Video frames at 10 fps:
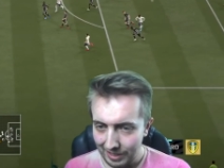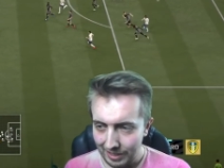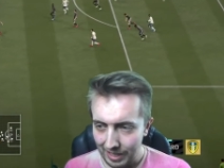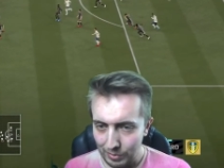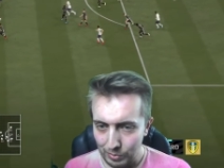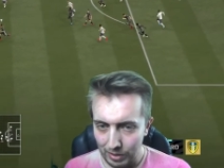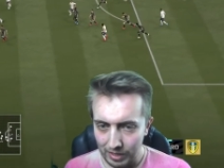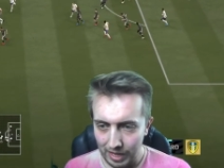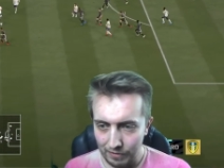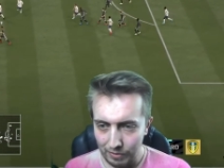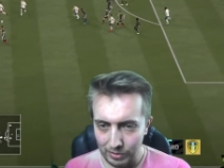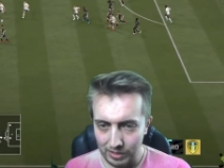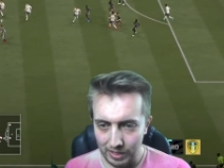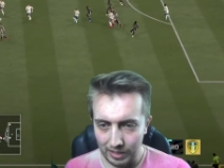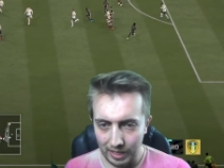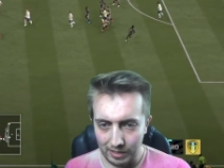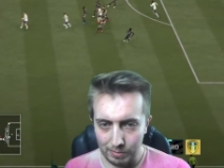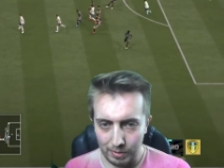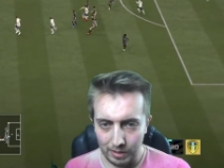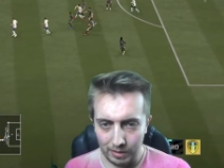It was worth an effort, wasn't it, I guess,
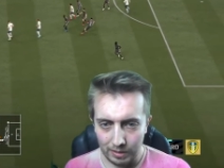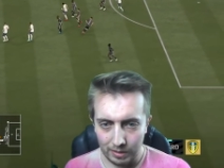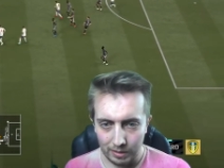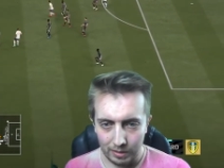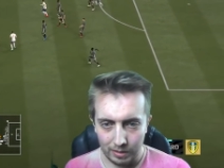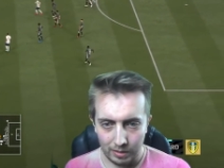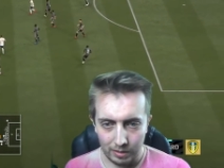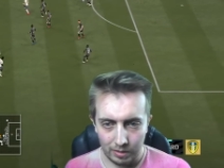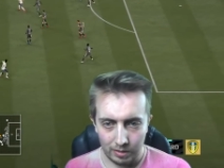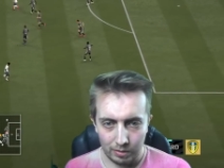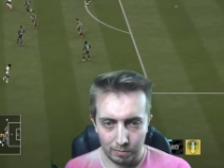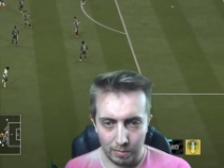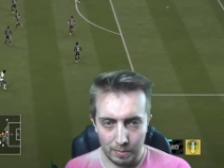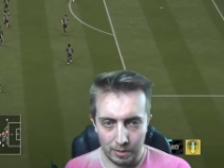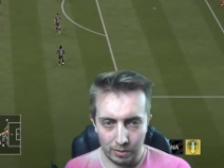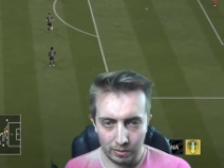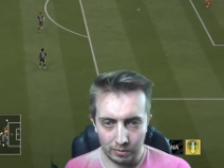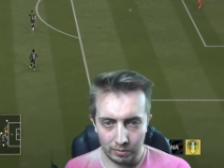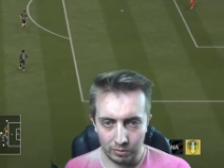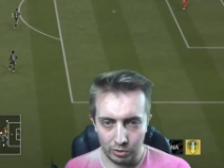but maybe not.
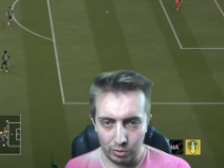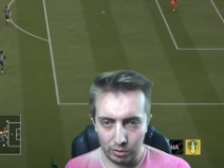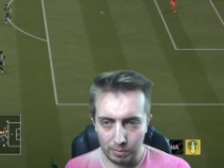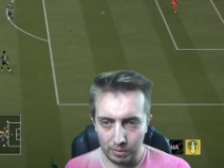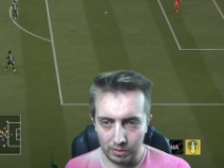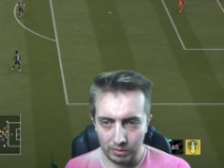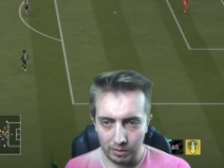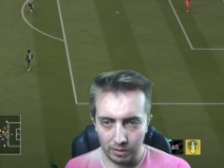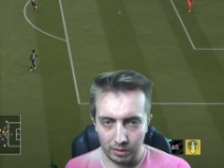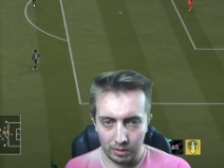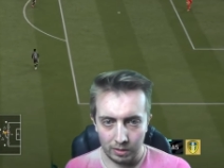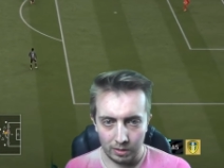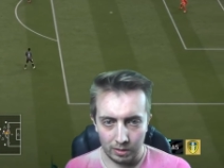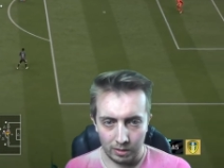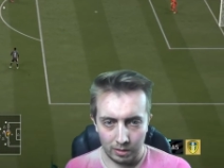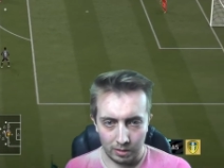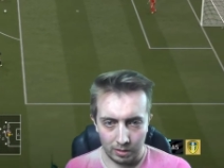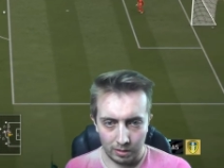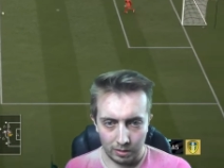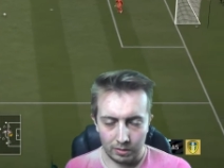I'm not sure, to be honest.
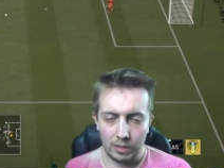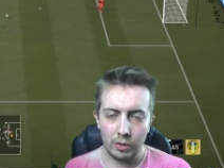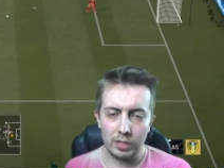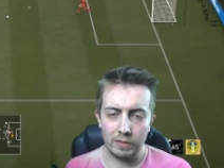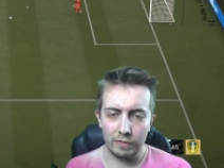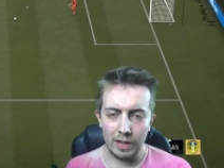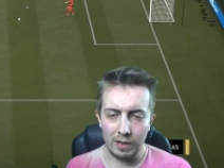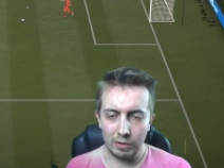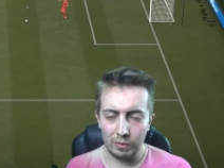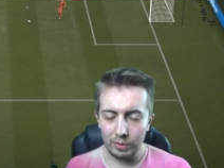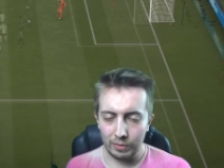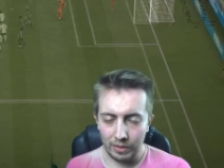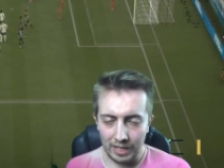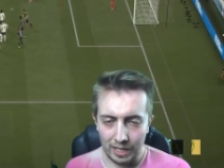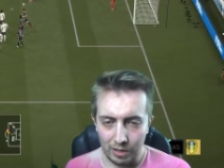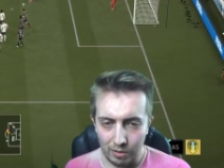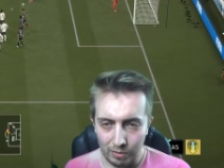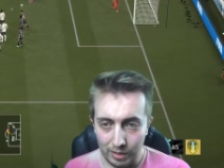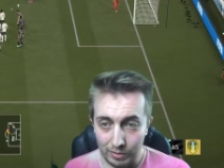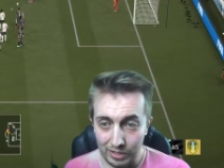Yo, that's a foul. Thank you.
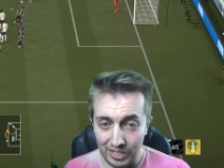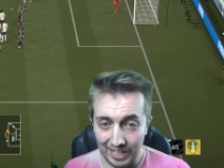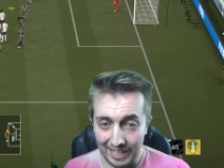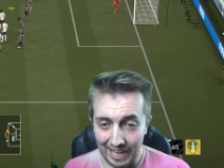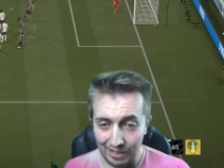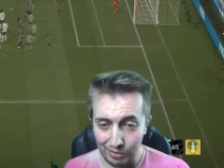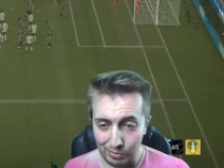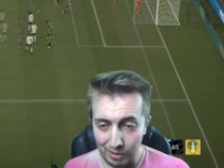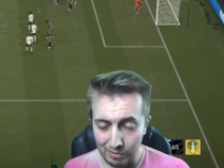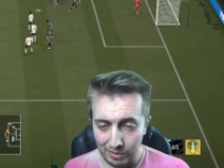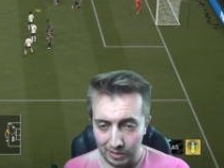He was actually going to get there as well.